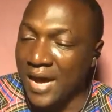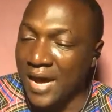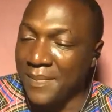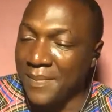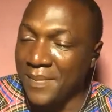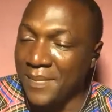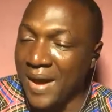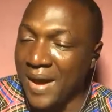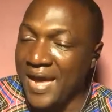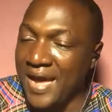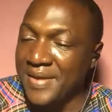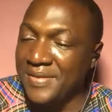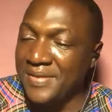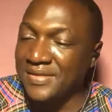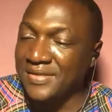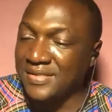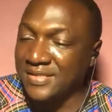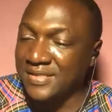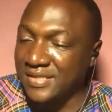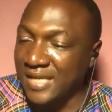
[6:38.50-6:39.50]
Question to
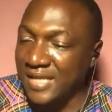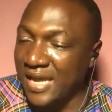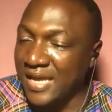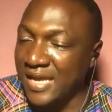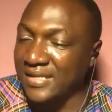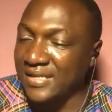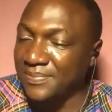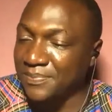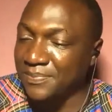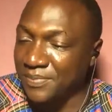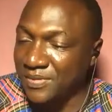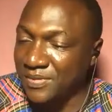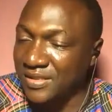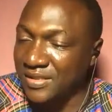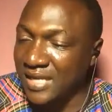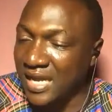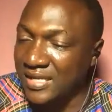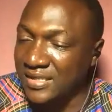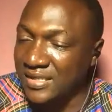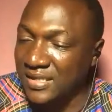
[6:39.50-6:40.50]
ask is: am I
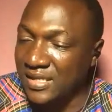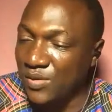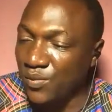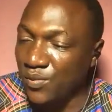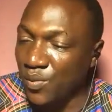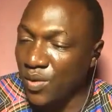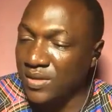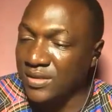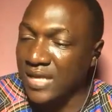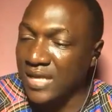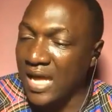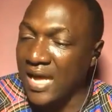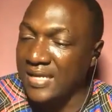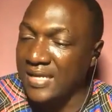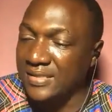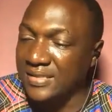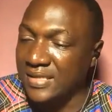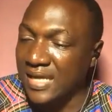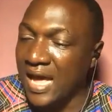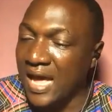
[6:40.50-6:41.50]
saying precisely
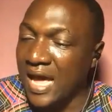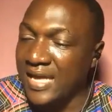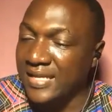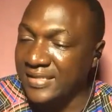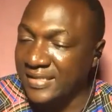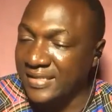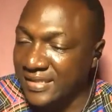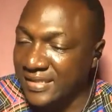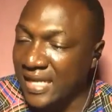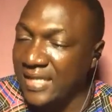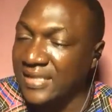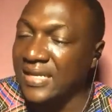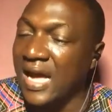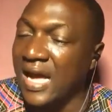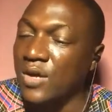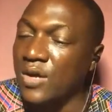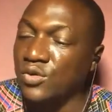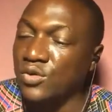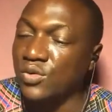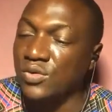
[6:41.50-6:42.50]
what I
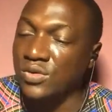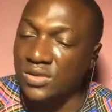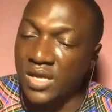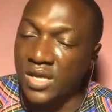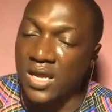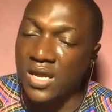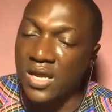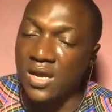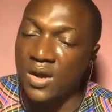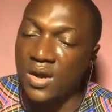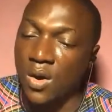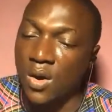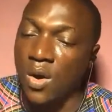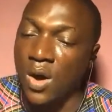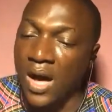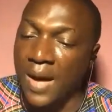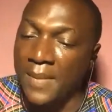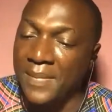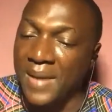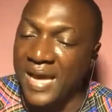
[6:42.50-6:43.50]
set out to say,
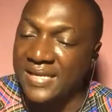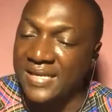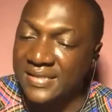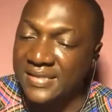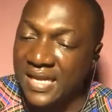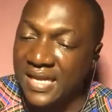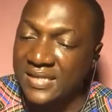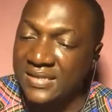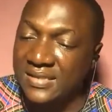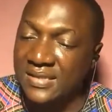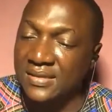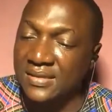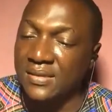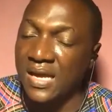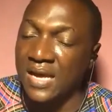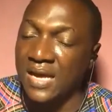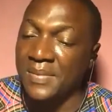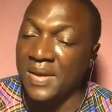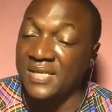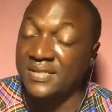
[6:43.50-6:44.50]
or am I
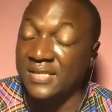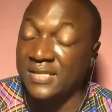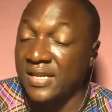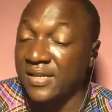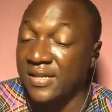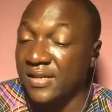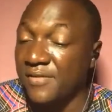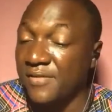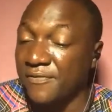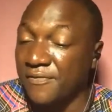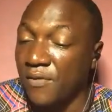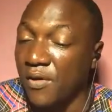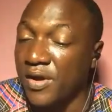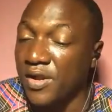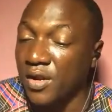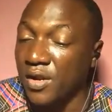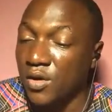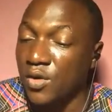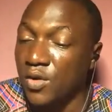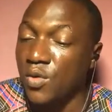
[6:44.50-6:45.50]
settling for a
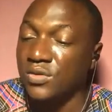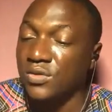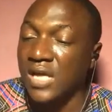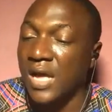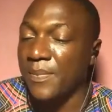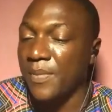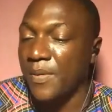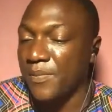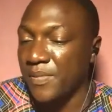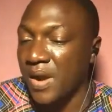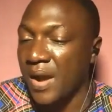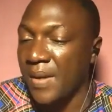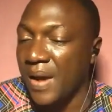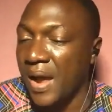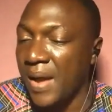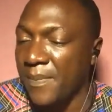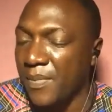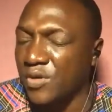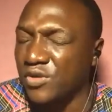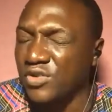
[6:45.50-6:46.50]
close
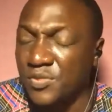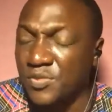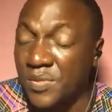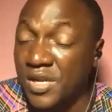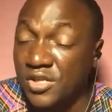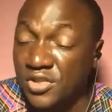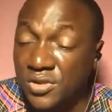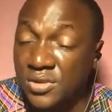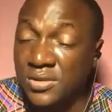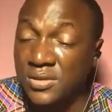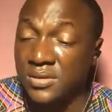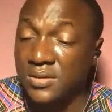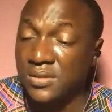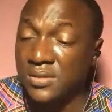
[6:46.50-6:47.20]
approximation?